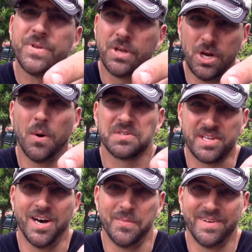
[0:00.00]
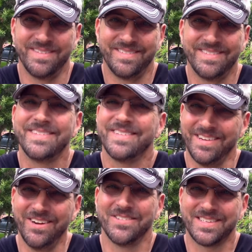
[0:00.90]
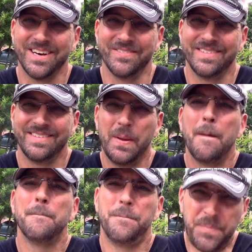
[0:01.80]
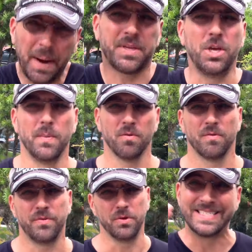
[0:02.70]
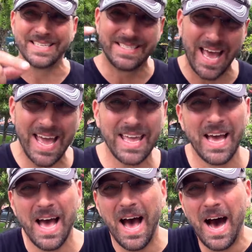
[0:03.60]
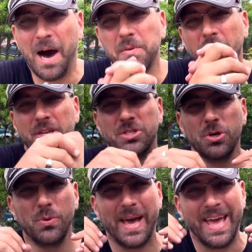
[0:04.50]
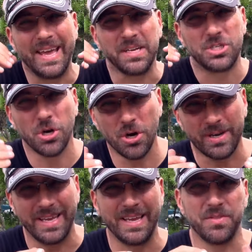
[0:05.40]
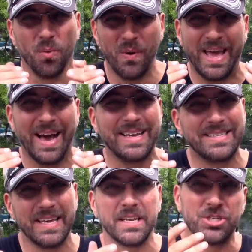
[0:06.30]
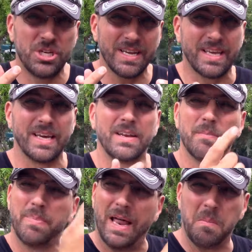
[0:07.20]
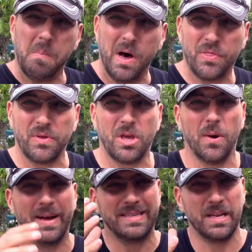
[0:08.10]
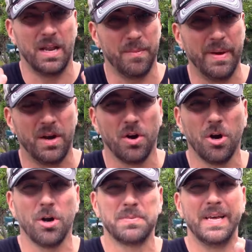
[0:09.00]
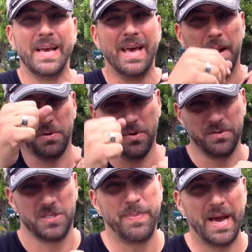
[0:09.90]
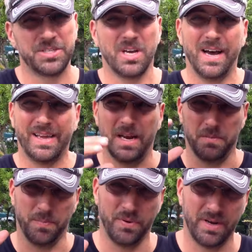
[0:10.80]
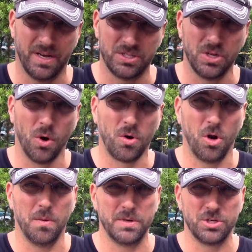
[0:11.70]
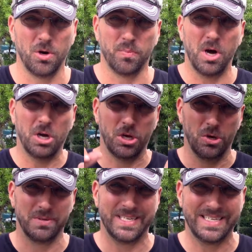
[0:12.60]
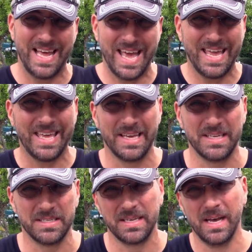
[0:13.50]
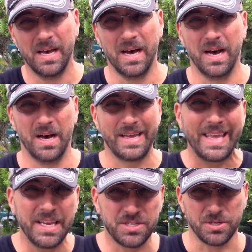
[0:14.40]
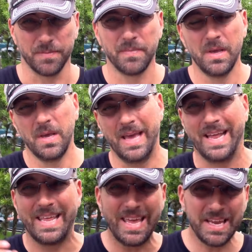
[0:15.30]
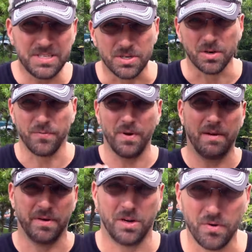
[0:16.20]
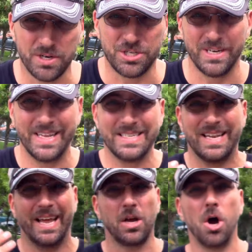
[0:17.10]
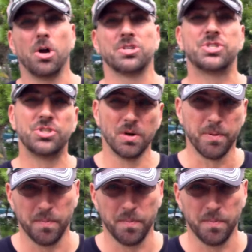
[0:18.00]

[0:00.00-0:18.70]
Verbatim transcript: You know what's coming. You know what's coming. Cuban review. Today, I'm gonna do a turkey the way I did a chicken about a month ago. I did it on a bed of herbs. I'm going to spatchcock and I'm gonna put it onto Oklahoma Joe Bronco. Today is uh, Easter. And Easter for every Christian is like our Super